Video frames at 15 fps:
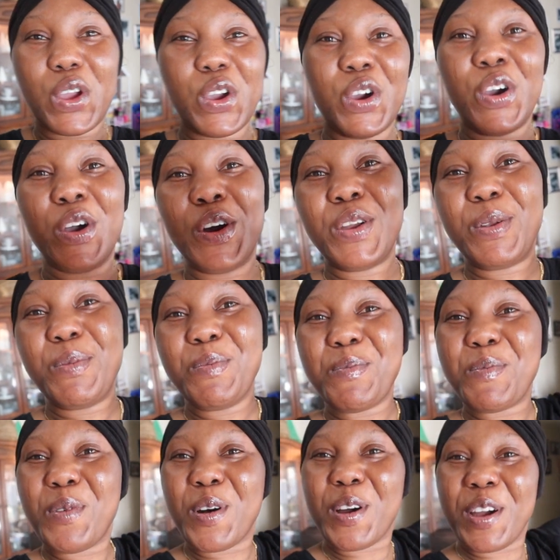good
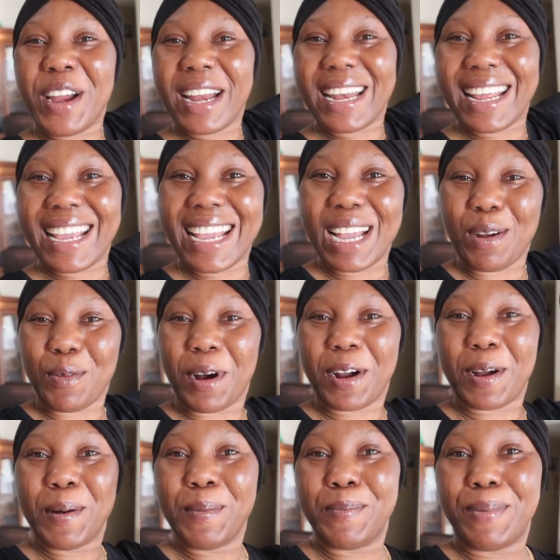morning
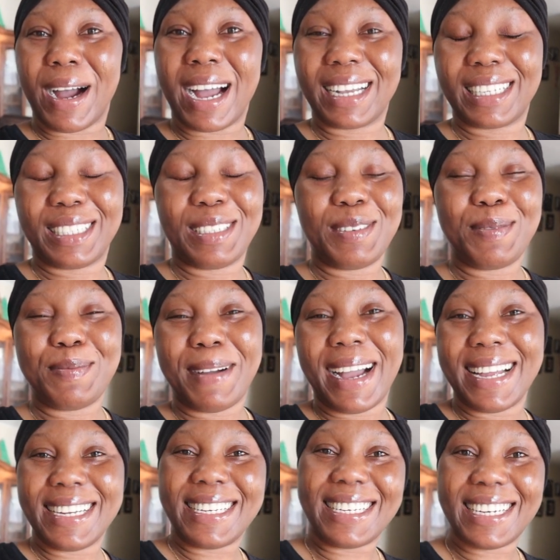welcome back to
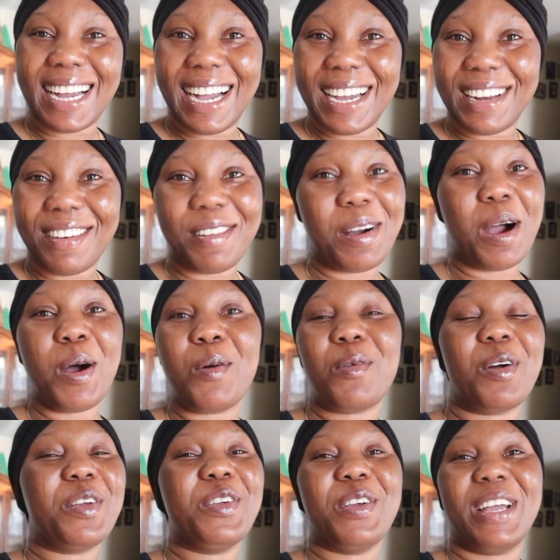my channel how
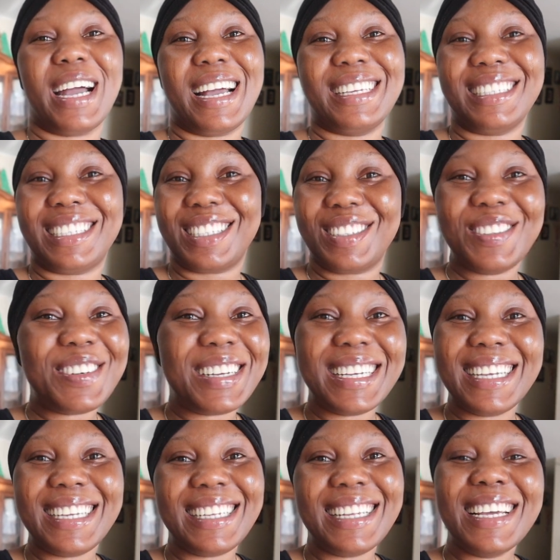are you guys
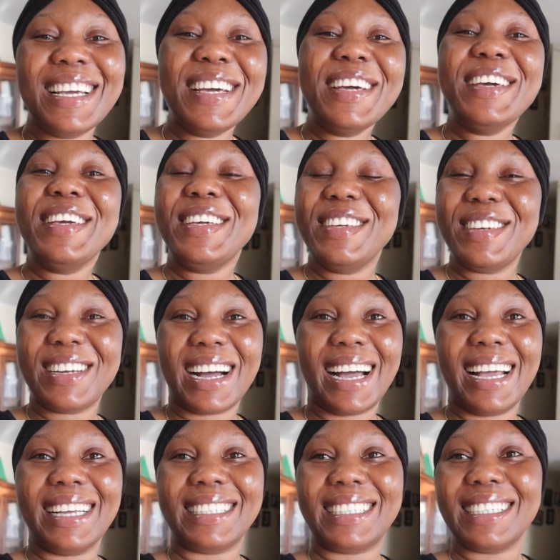doing you
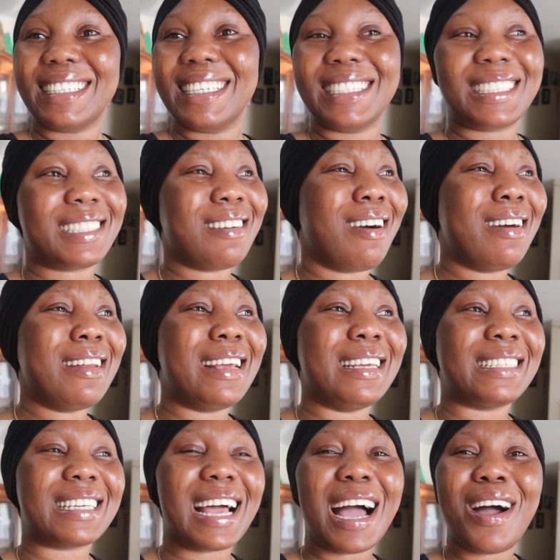guys the sun
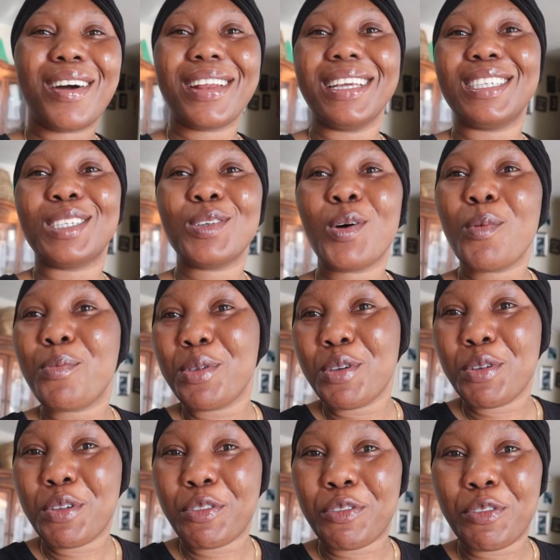is out it's so
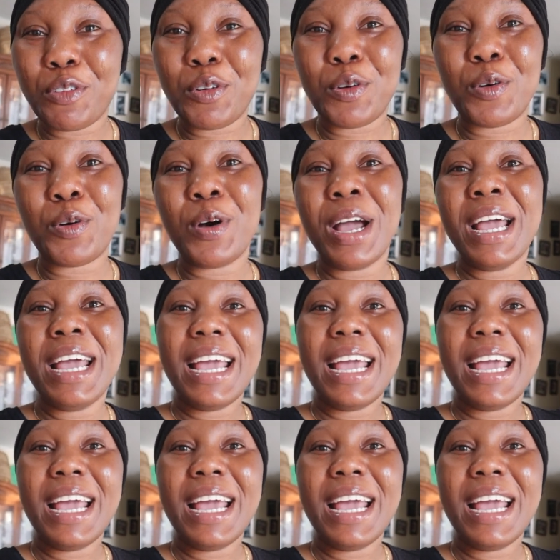beautiful